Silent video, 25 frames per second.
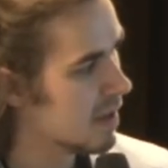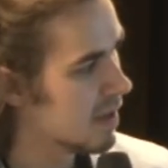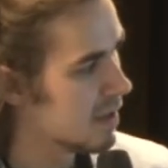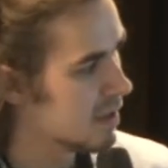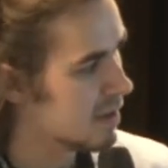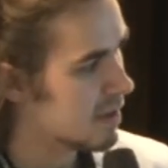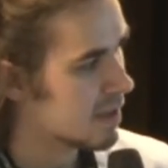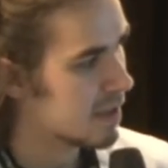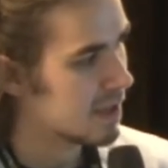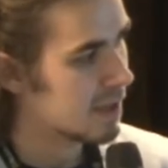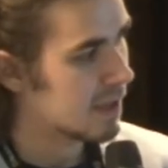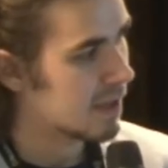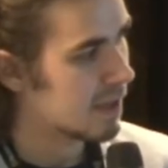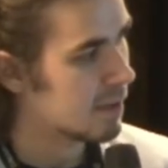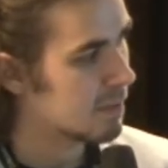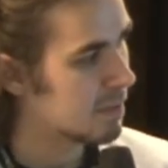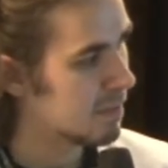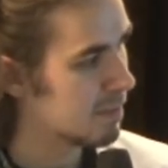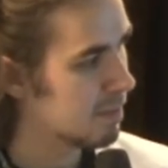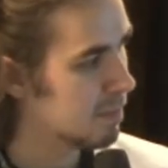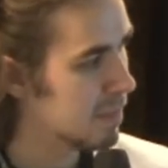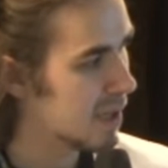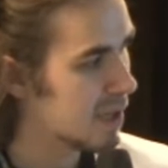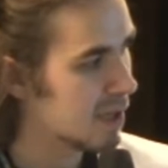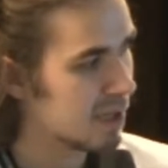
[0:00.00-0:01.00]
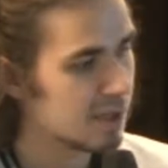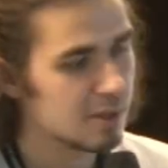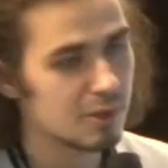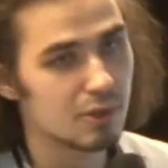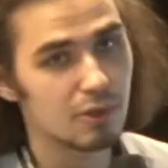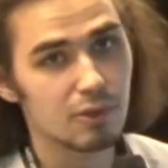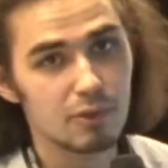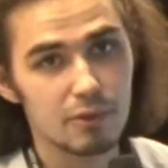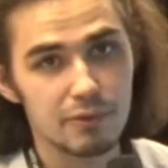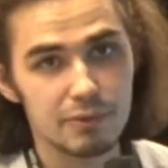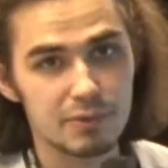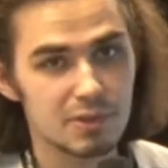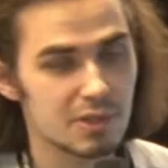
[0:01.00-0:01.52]
There are
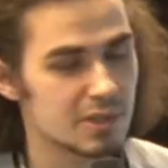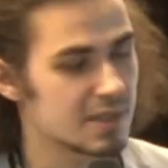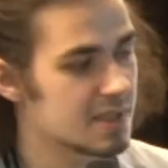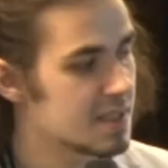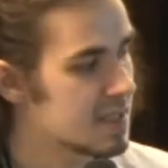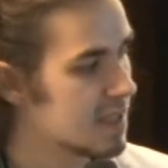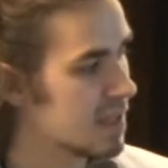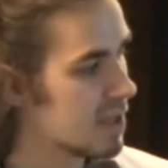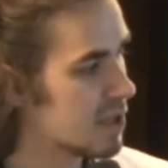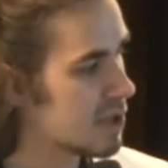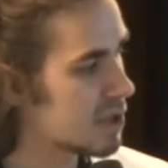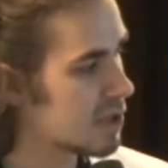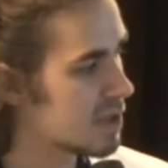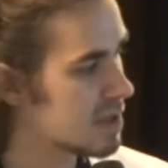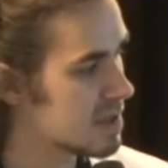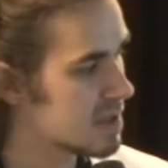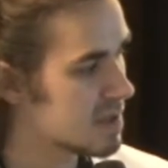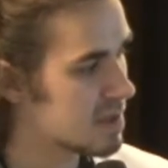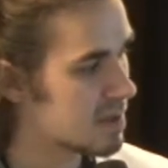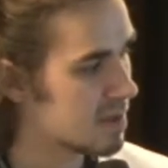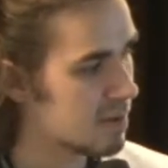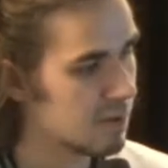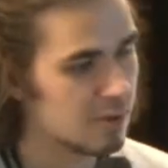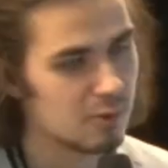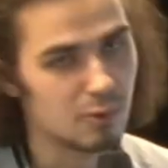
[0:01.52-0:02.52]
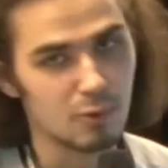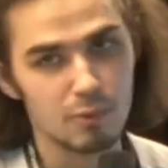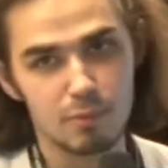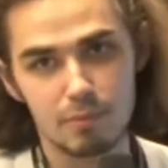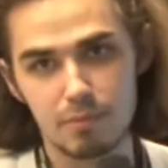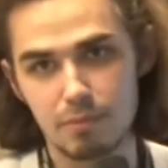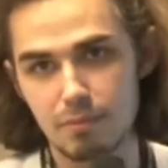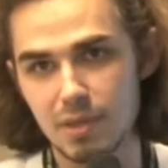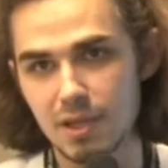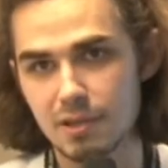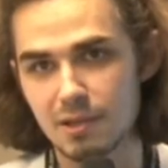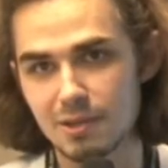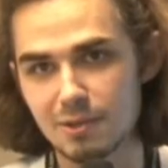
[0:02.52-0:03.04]
backlog of transactions or
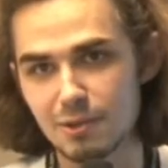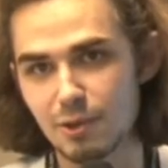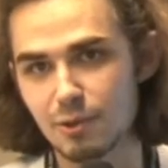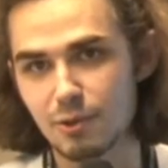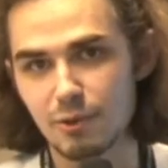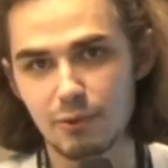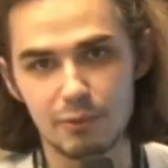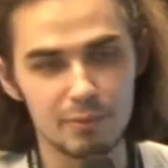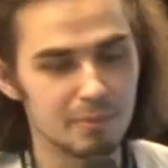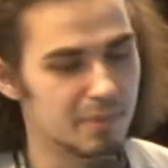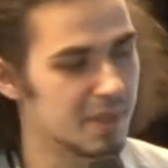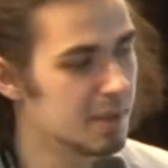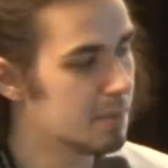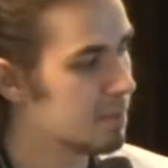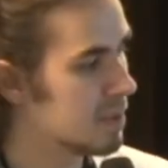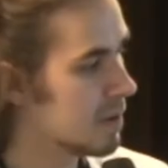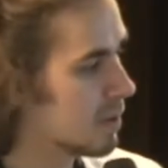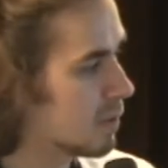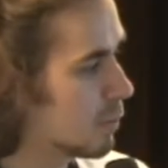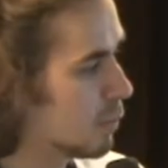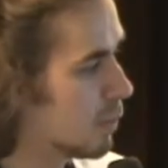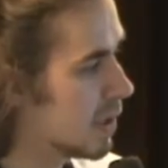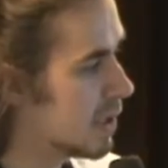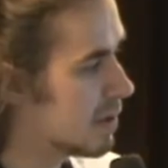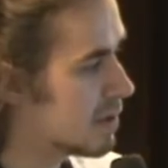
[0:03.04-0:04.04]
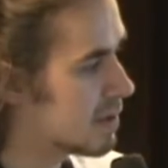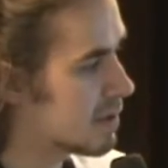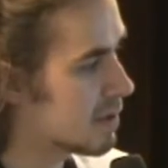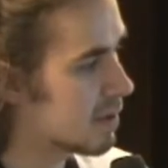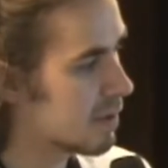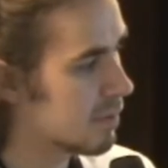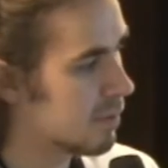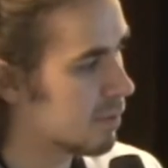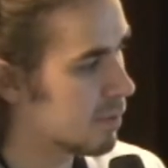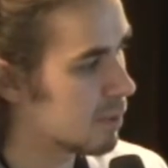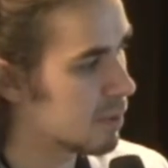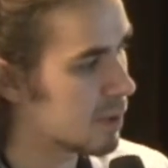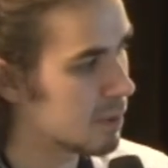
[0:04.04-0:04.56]
backlog of people waiting
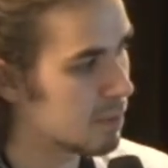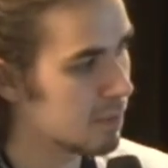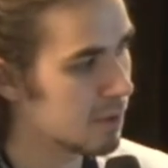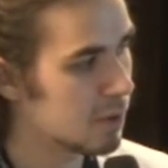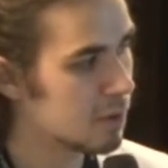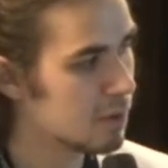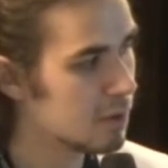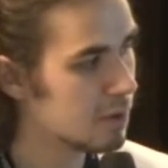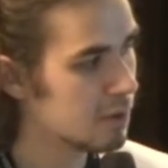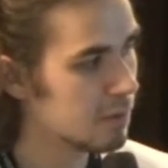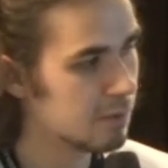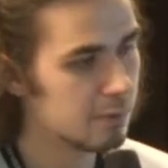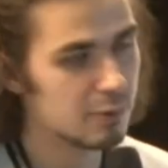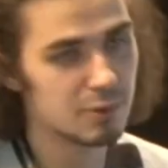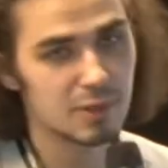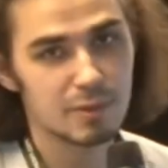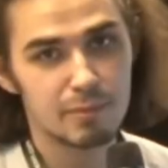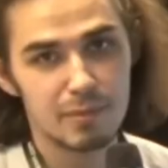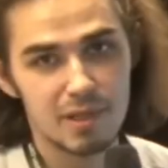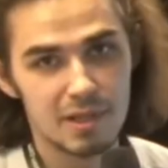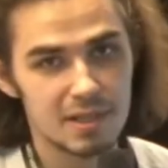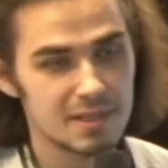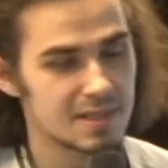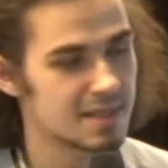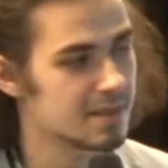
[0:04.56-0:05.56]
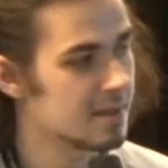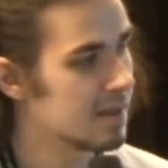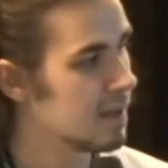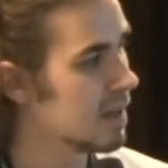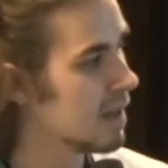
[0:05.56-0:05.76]
for a block for a bus.